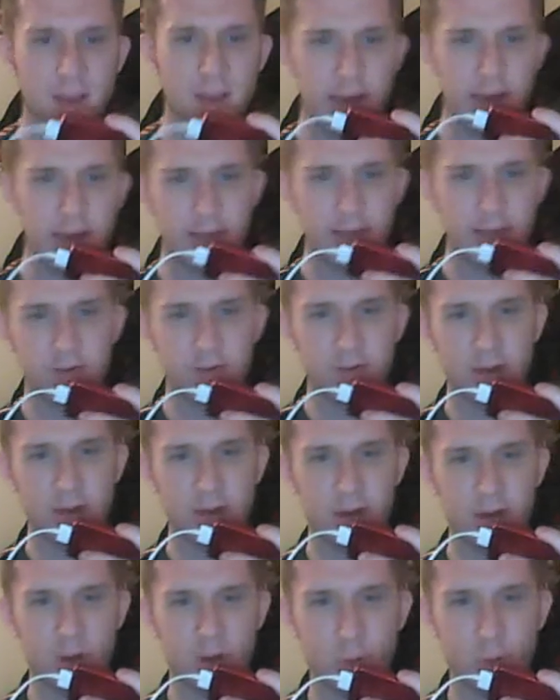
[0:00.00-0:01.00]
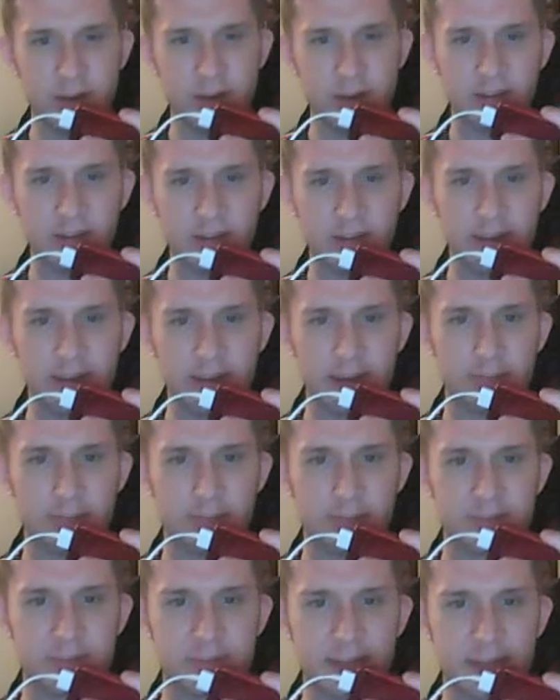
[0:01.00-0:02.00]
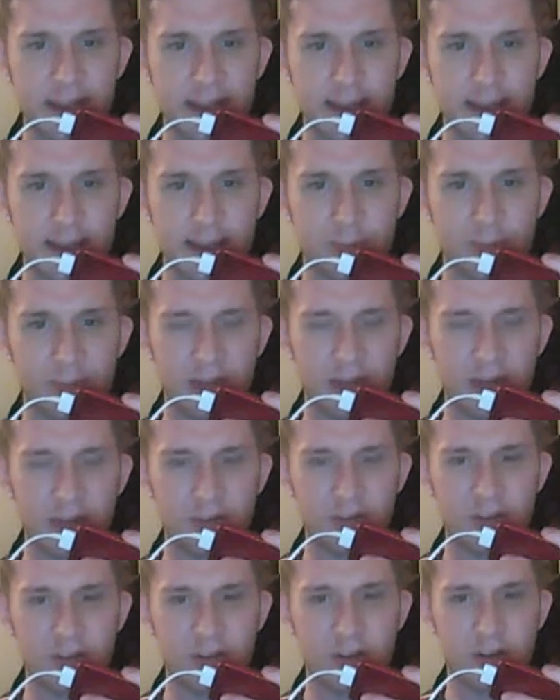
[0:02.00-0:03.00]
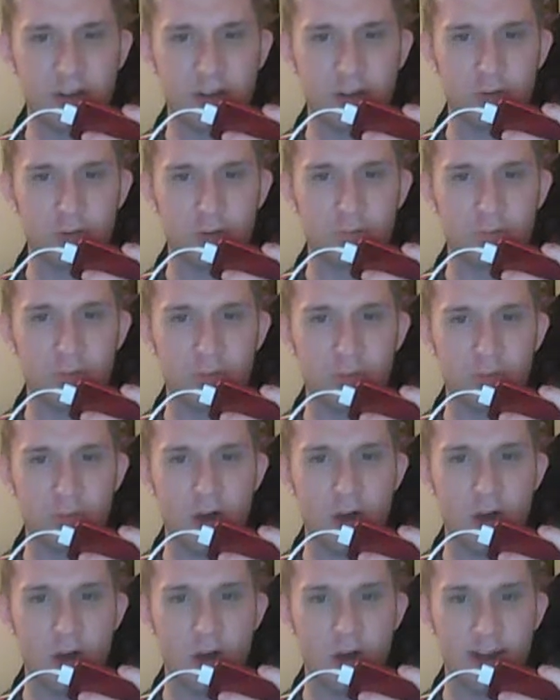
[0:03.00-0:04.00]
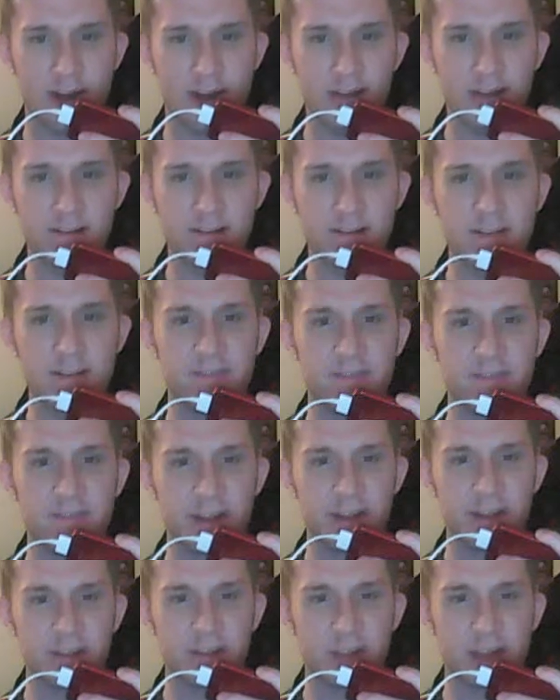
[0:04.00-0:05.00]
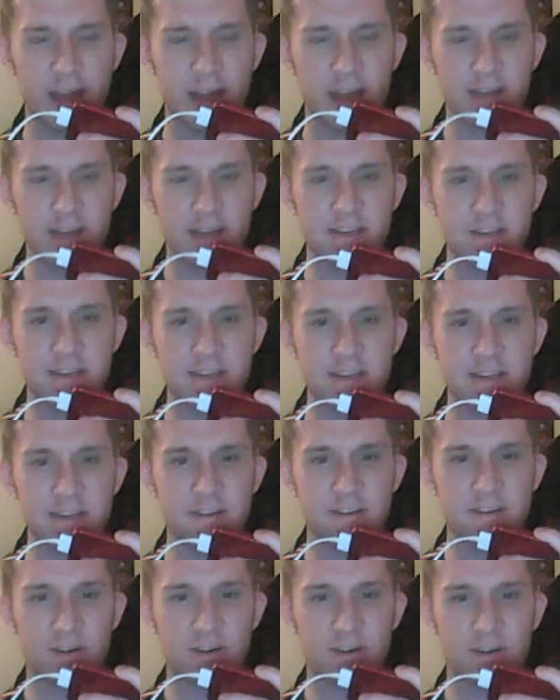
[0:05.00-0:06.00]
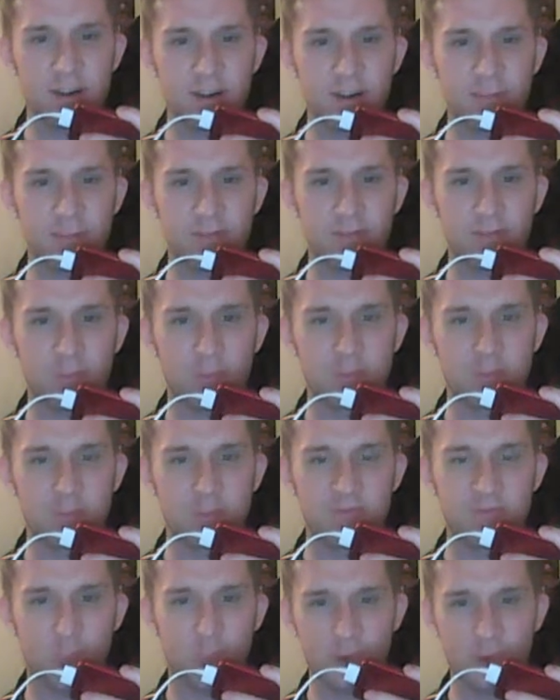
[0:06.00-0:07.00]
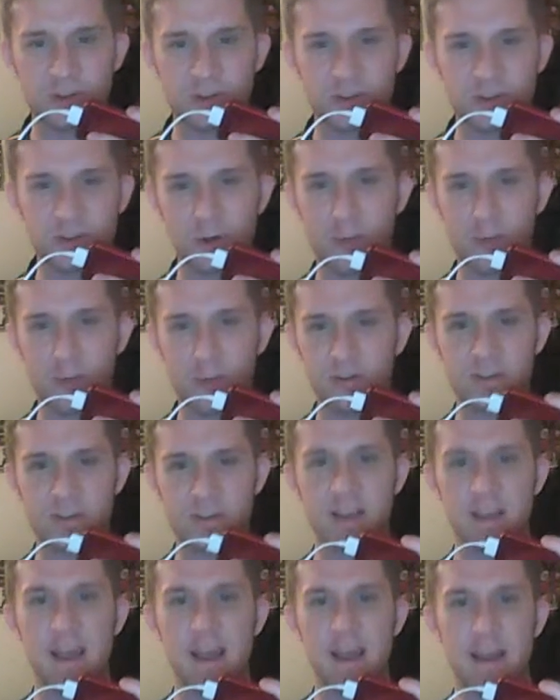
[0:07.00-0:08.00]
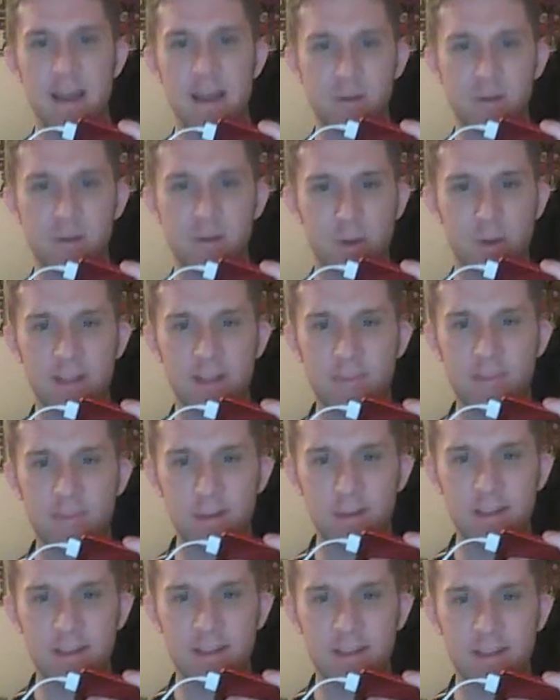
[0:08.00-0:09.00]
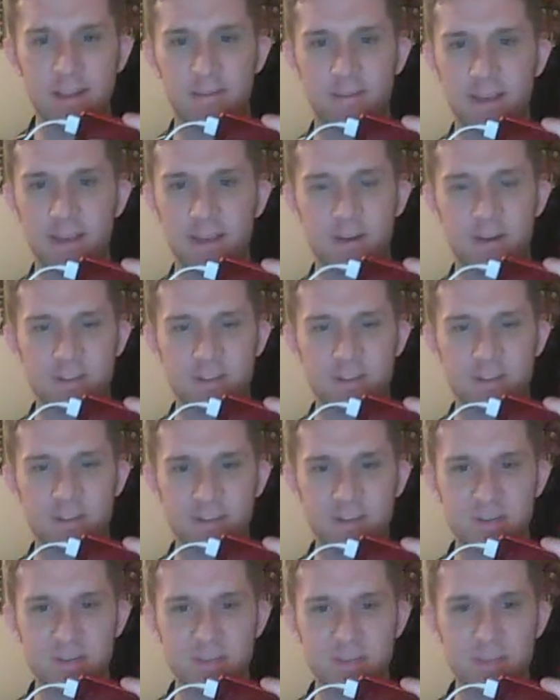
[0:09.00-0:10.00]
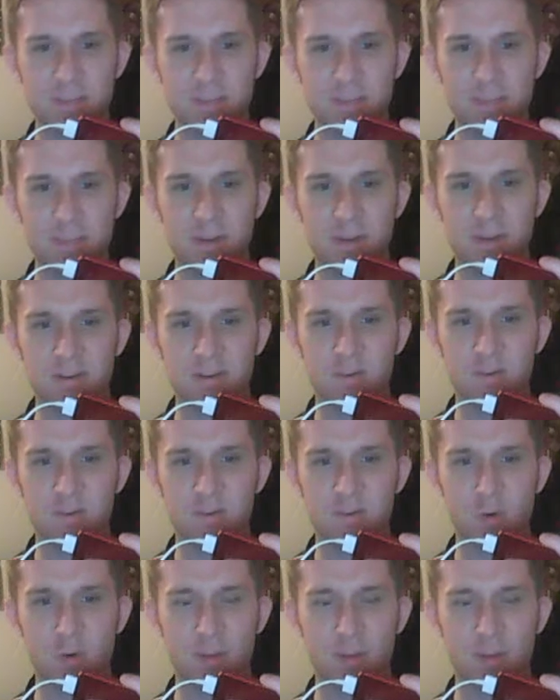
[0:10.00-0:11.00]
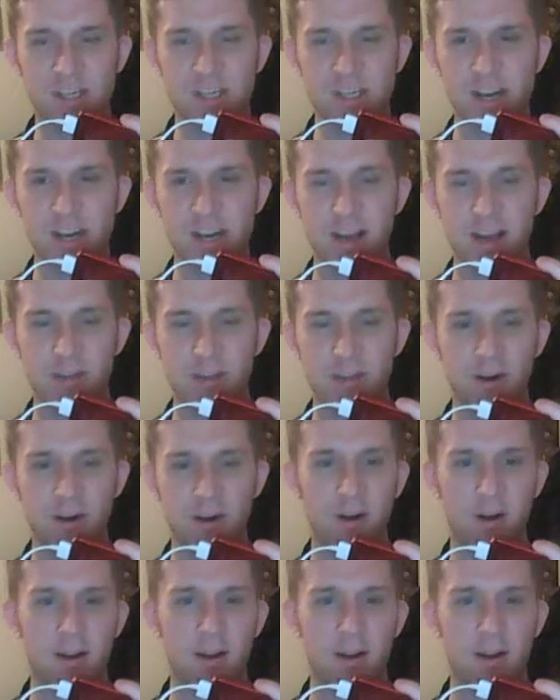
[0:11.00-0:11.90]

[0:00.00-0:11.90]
After hearing all week leading up to that game about Chicago's ball-hawking defense, the Lions D turned it up and forced 4 turnovers, including 3 interceptions by Bears quarterback Jay Cutler.